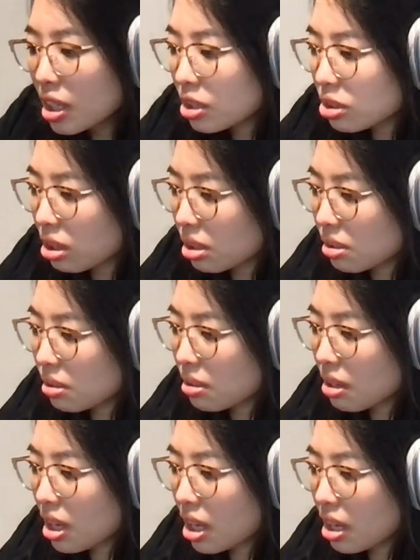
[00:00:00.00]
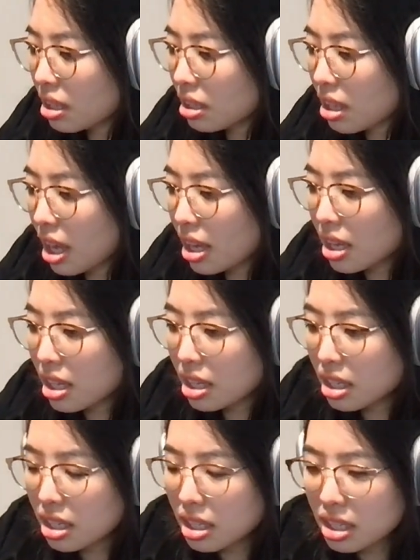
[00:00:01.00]
So uh,
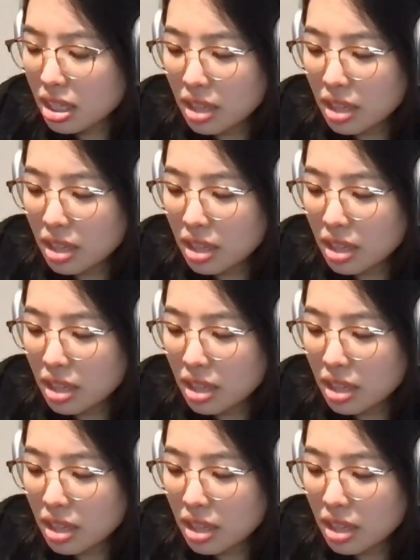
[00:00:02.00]
I,